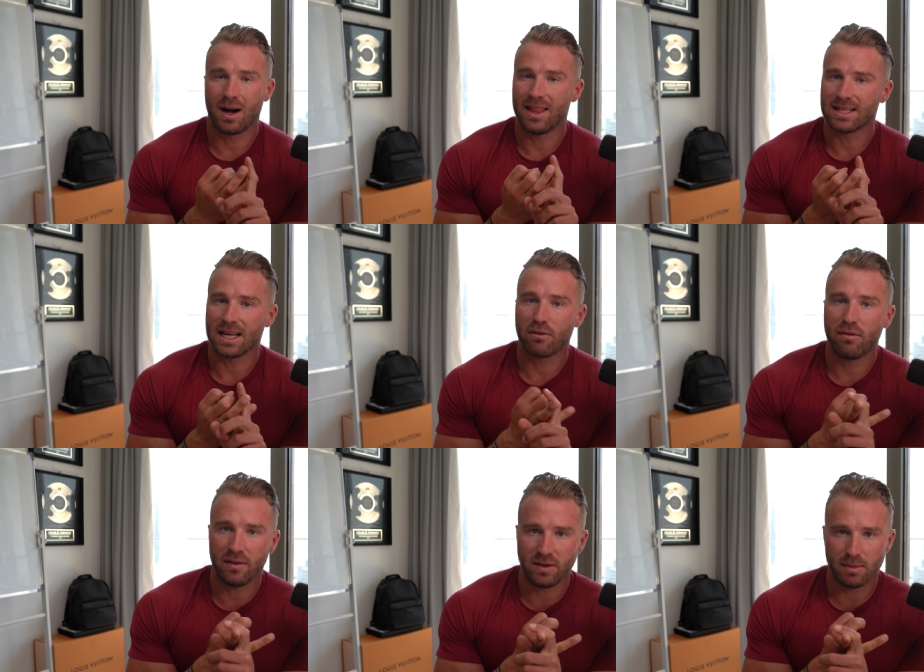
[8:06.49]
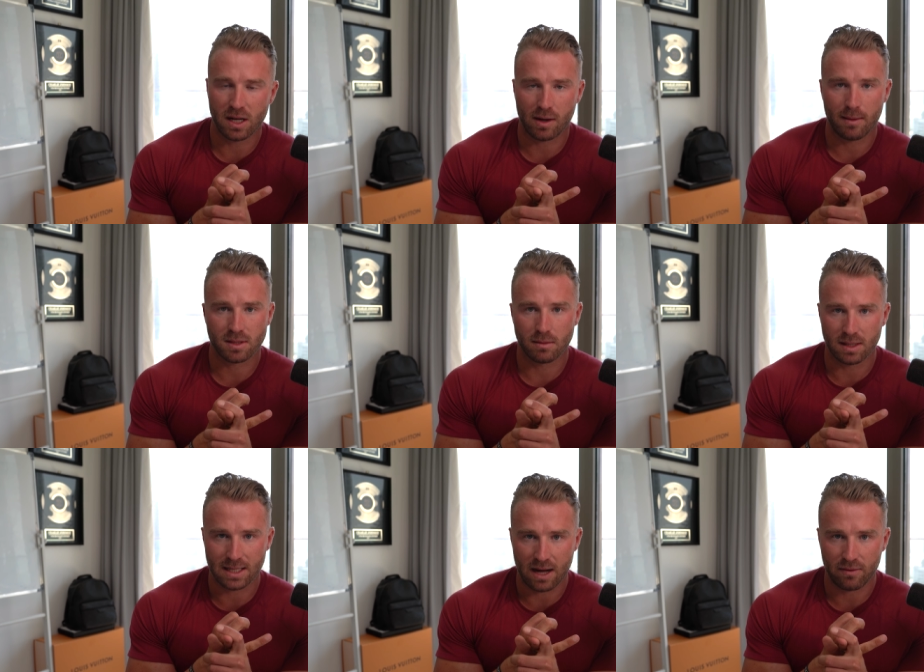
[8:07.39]
I then take 50 milligrams of
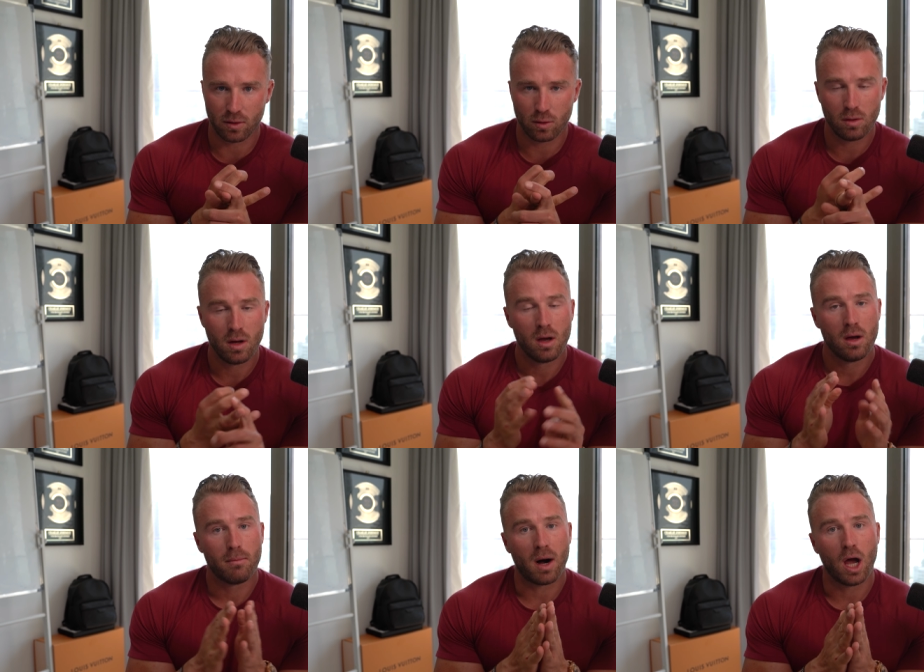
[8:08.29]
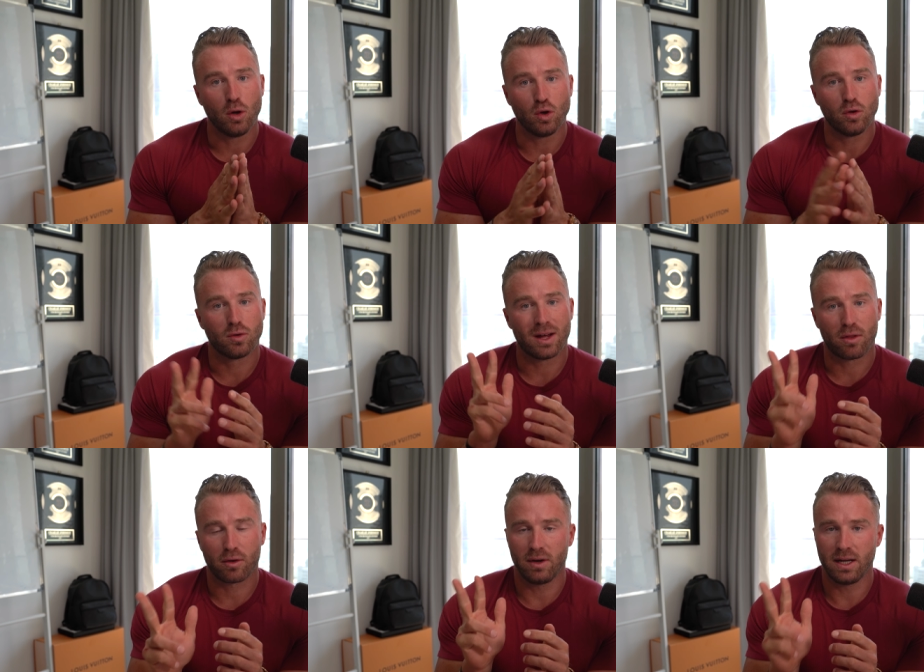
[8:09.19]
modafinil, but I only do that on
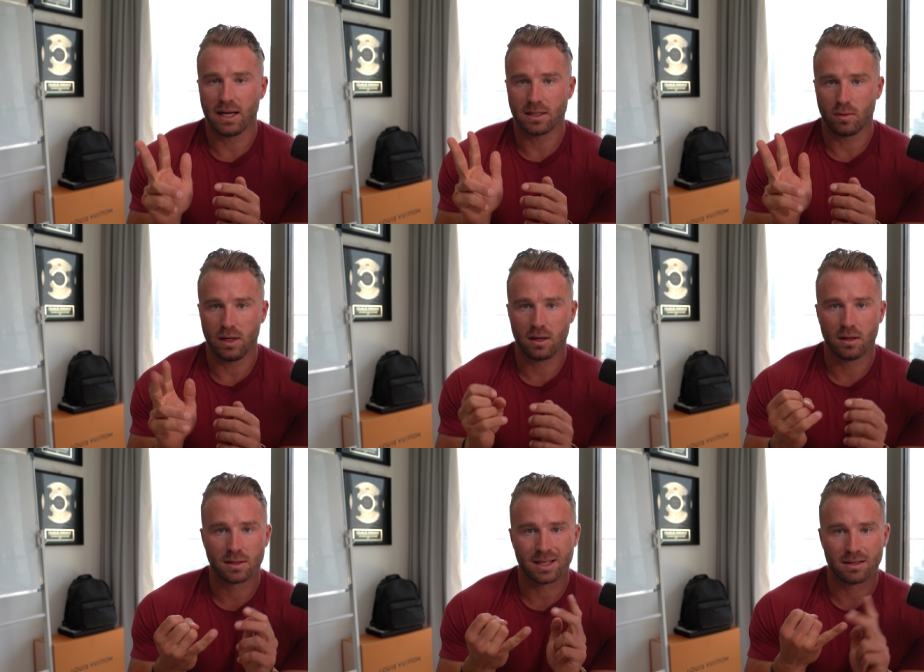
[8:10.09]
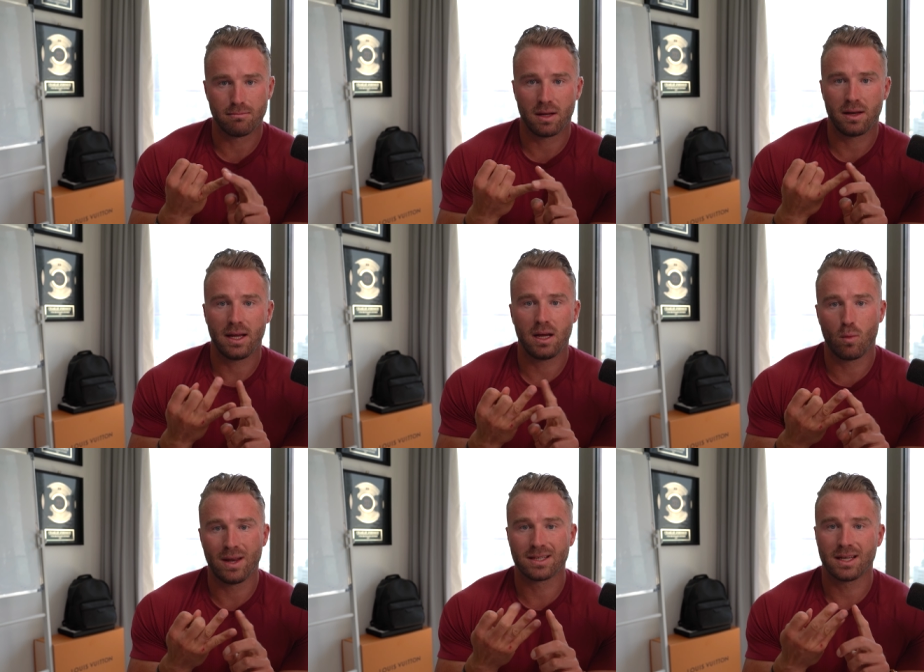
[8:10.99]
three days a week. So that's Monday,
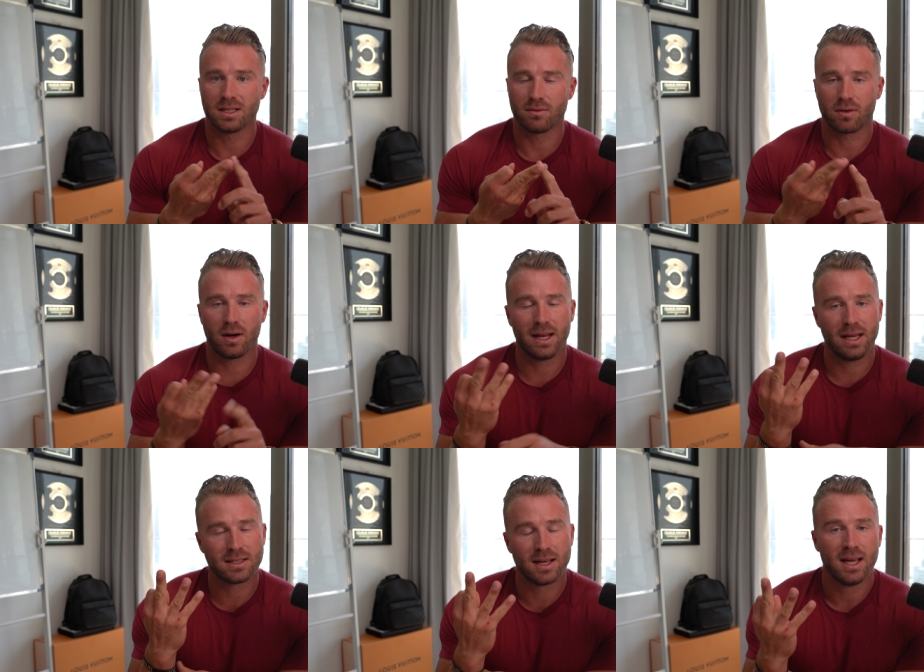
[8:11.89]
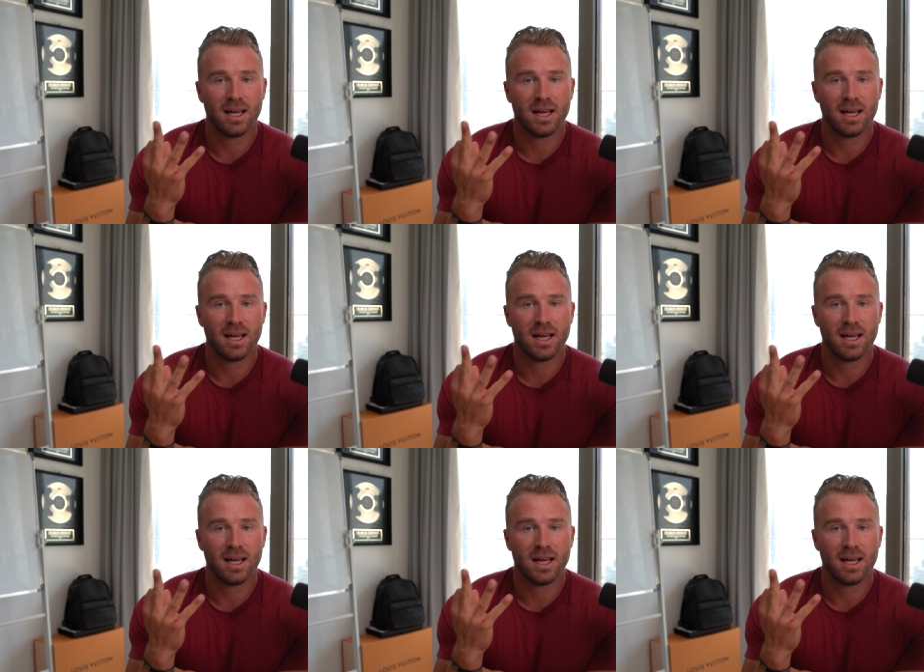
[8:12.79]
Wednesdays, and Fridays.